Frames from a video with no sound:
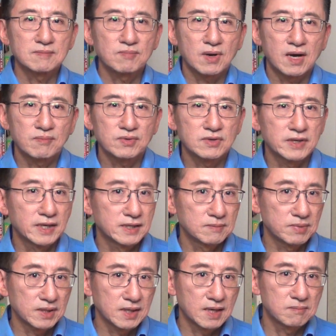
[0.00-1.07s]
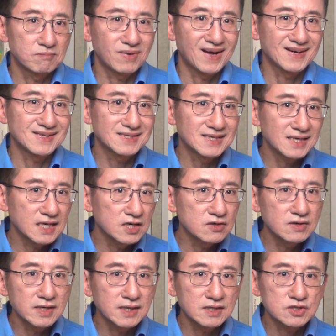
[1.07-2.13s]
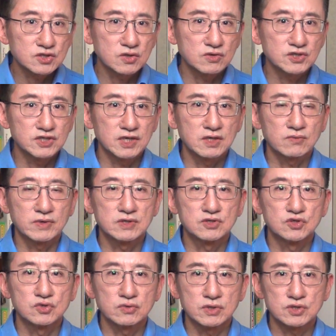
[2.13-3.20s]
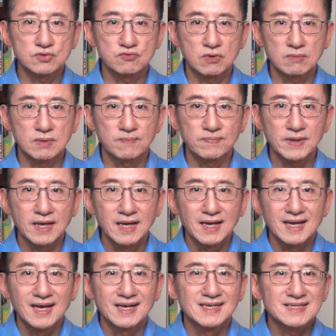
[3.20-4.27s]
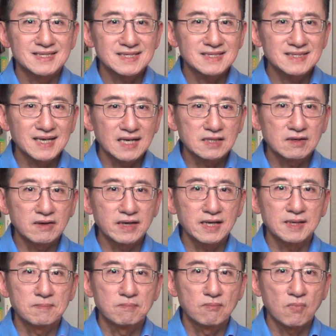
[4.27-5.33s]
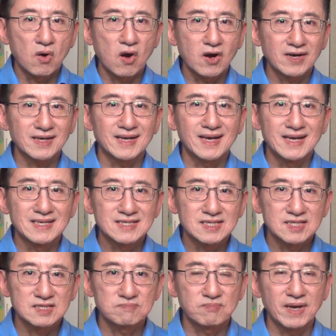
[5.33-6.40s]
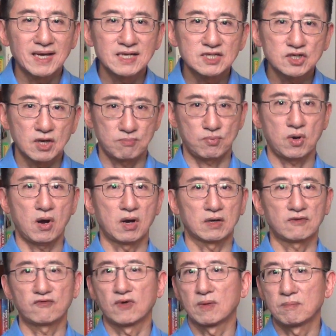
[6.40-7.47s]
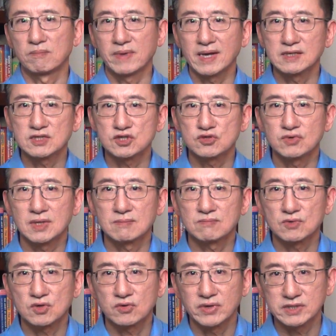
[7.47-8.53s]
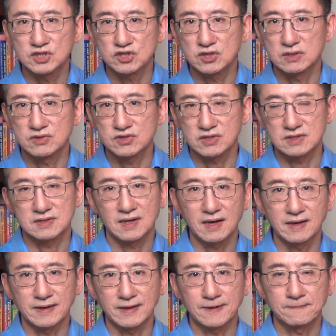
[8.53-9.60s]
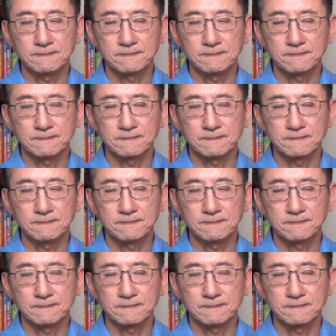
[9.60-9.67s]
popular and became particularly associated with Jewish women, it subtly marked a space apart from mainstream Christian society.